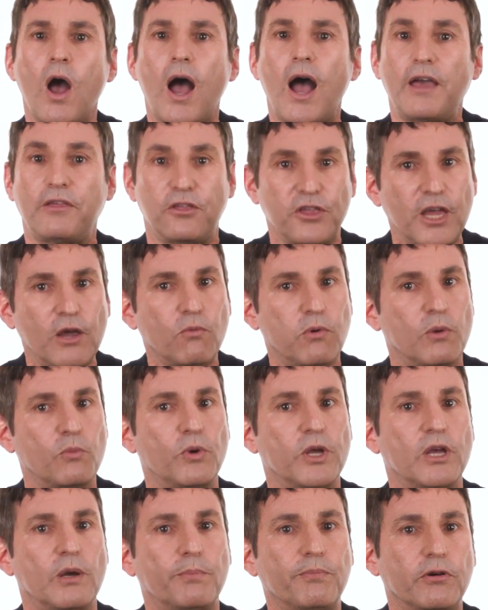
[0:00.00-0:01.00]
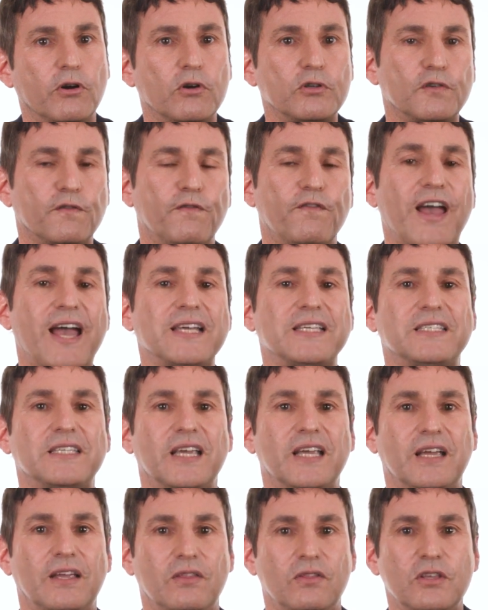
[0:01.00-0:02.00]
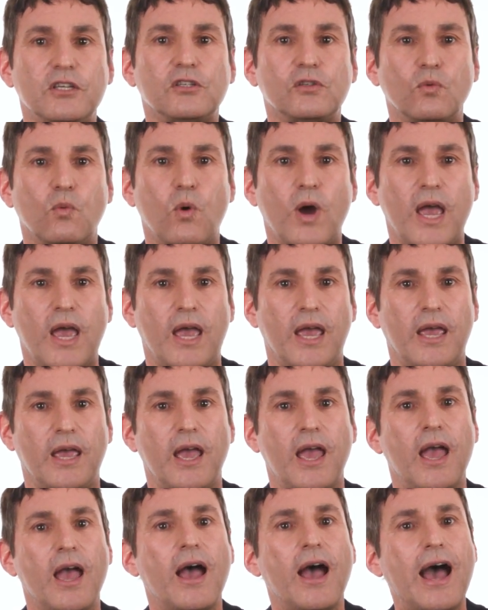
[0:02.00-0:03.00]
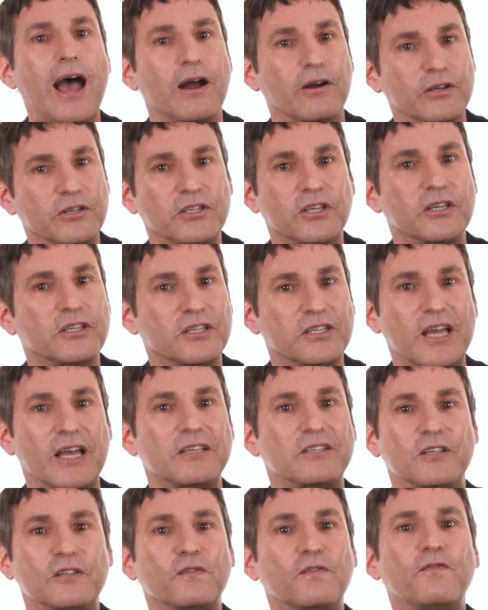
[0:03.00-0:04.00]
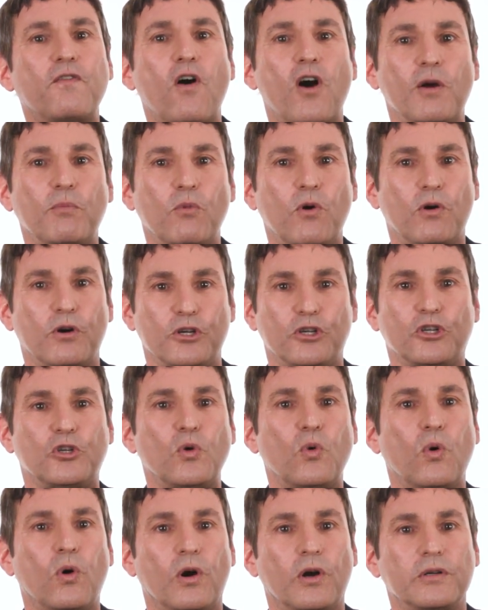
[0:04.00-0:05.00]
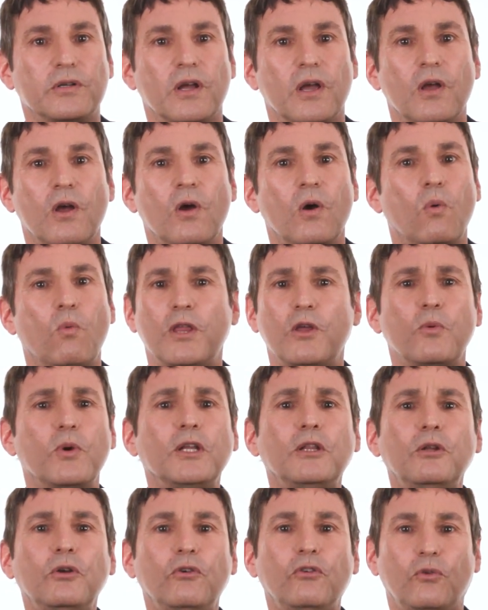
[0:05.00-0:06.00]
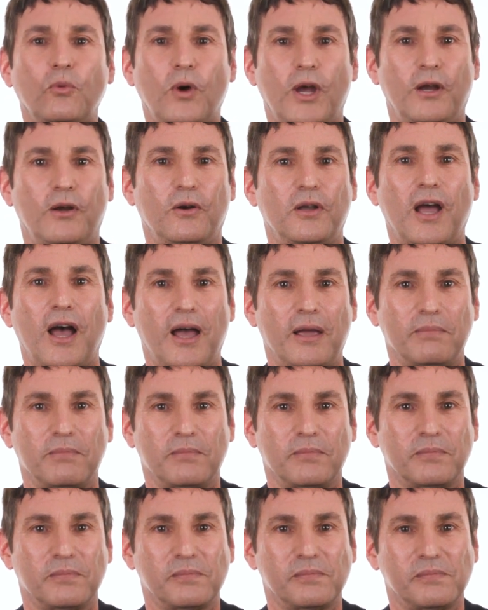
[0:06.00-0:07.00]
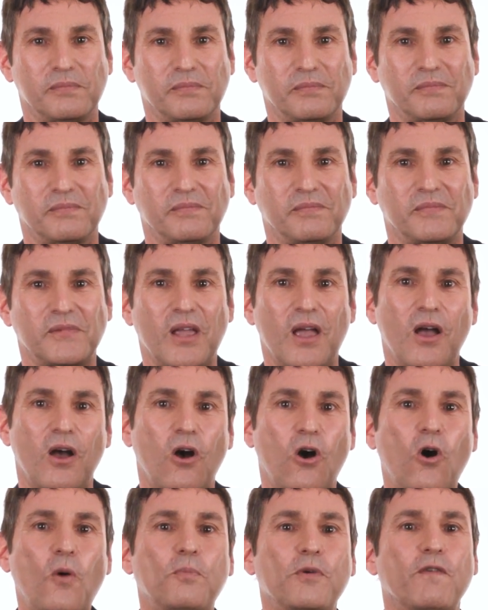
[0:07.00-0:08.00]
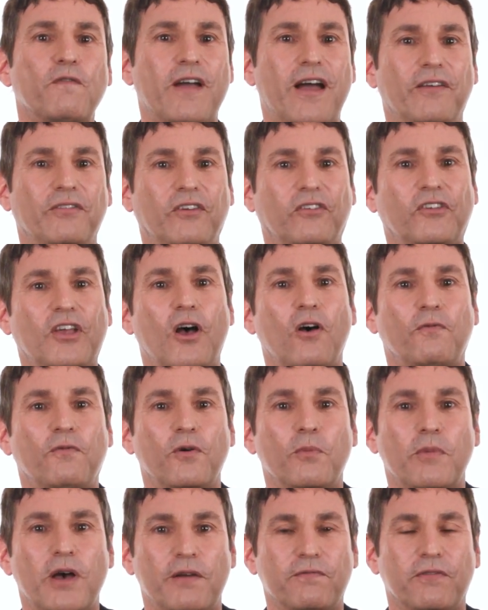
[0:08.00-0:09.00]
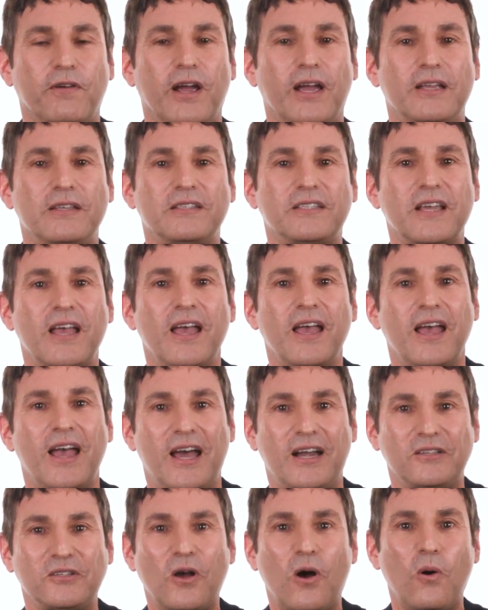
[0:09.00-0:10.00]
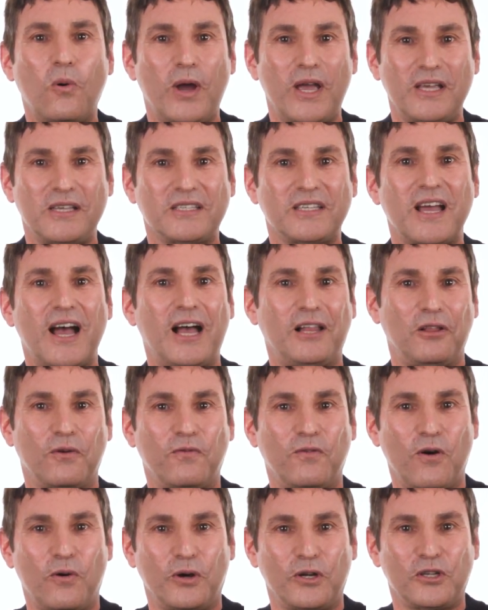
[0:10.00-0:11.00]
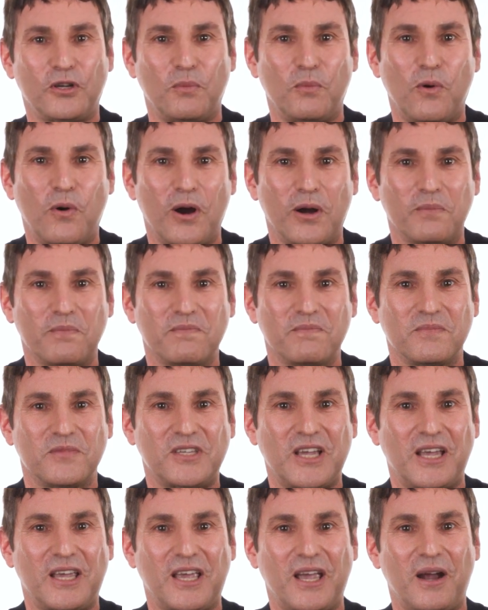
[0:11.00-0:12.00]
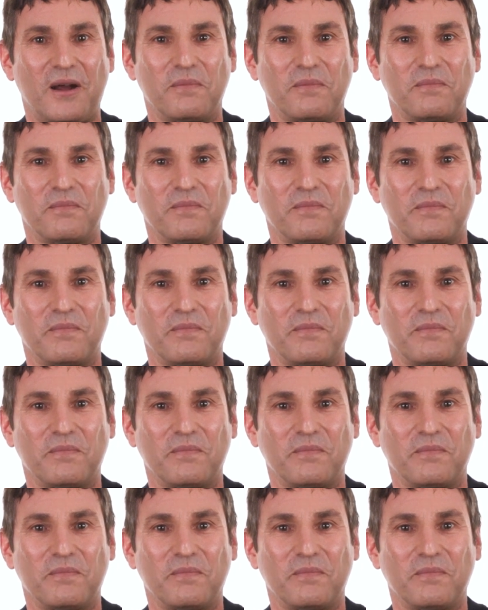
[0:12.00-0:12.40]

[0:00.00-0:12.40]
I think when we approach fasting in this way, our success is far more assured, whether we lose weight or not. Hope you found this helpful, my friends. And as always, I look forward to more. Take care.